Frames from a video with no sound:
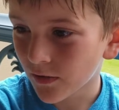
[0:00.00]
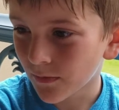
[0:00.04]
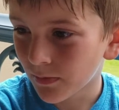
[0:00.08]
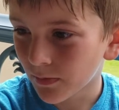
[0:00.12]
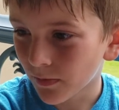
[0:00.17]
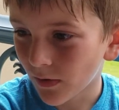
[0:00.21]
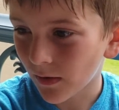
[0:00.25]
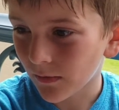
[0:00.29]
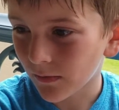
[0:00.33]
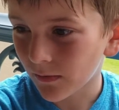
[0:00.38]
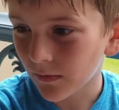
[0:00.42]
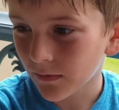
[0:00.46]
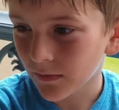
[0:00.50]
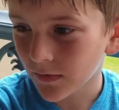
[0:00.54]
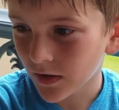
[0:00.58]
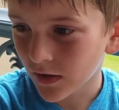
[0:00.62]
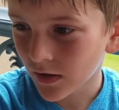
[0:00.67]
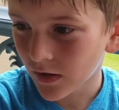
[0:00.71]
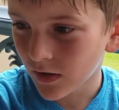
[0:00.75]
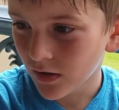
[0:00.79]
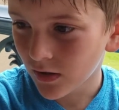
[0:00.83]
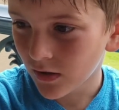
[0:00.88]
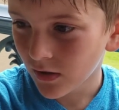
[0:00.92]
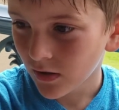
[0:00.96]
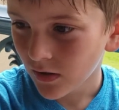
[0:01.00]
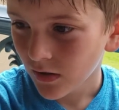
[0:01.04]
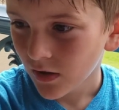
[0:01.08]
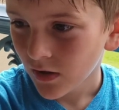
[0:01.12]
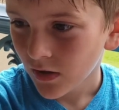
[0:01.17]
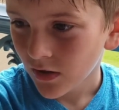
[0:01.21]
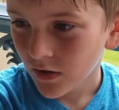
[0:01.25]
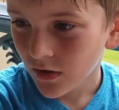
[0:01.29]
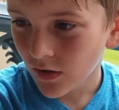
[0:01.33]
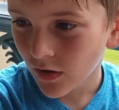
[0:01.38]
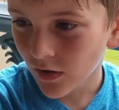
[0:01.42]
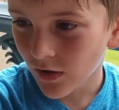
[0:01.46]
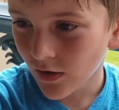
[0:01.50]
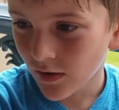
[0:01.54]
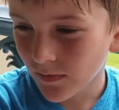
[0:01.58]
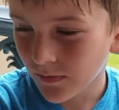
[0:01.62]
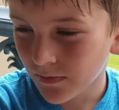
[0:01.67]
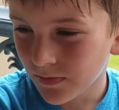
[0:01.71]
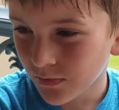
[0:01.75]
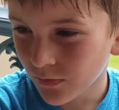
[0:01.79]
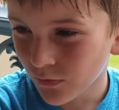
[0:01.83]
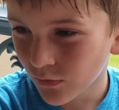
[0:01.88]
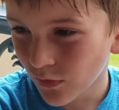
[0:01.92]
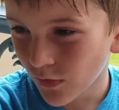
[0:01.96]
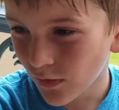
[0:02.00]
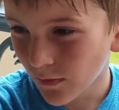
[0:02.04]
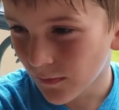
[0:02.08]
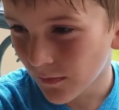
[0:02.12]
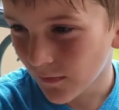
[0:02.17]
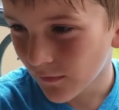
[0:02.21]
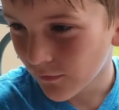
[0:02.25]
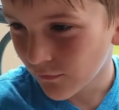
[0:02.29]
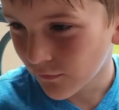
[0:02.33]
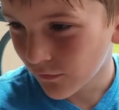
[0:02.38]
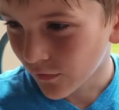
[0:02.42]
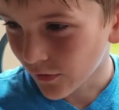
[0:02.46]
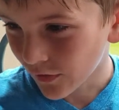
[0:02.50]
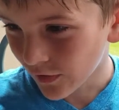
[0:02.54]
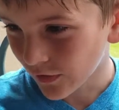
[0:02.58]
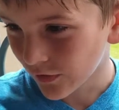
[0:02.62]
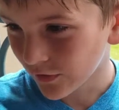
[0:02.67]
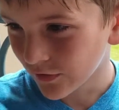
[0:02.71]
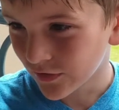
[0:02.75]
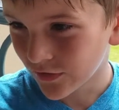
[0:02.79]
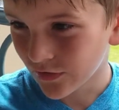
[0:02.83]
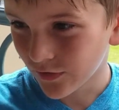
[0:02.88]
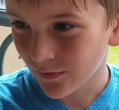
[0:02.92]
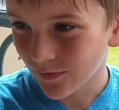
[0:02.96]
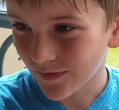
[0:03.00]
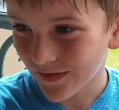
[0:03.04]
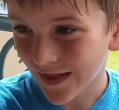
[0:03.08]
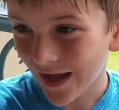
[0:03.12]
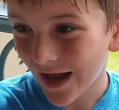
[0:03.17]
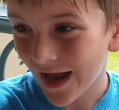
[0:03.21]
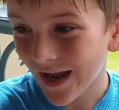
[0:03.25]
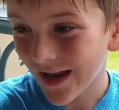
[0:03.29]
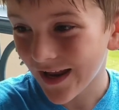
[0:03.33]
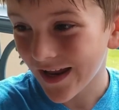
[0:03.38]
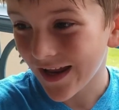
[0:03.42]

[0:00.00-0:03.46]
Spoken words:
probably go to the pool before you're doing that.